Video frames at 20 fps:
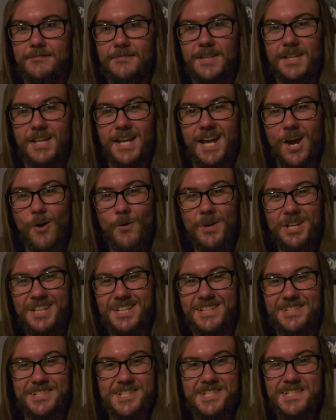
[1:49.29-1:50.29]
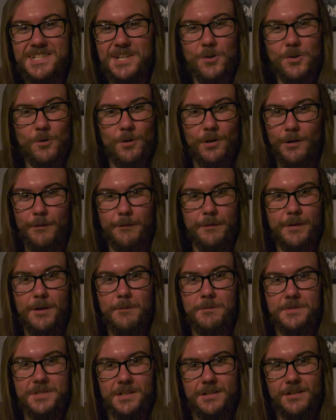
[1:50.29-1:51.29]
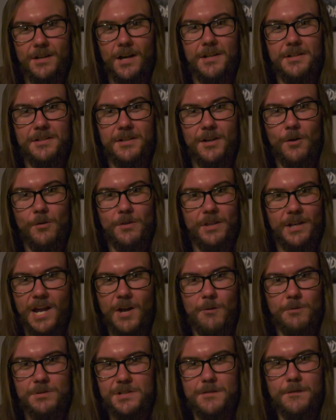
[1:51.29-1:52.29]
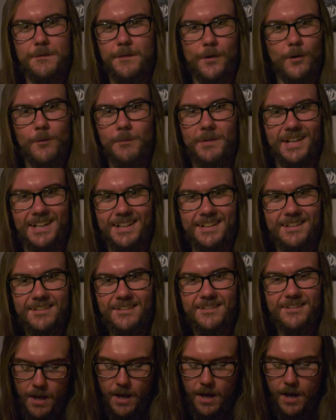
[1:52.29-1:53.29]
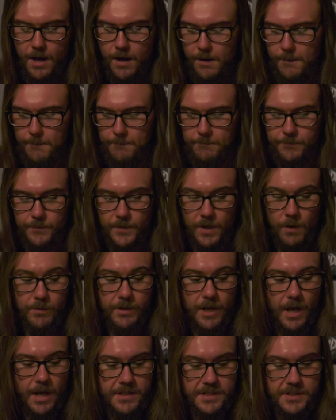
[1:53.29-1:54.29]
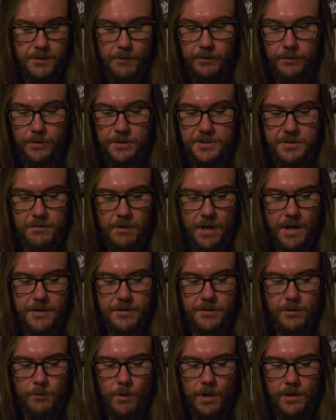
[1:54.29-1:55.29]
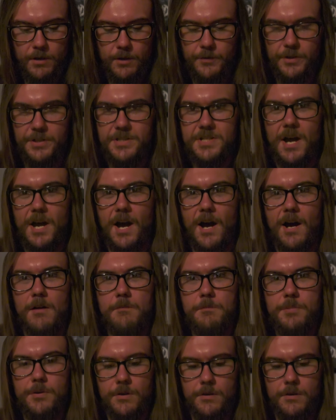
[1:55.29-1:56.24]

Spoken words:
How inconsiderate of him to not know that I was filming. Okay, so it looks like the one on the top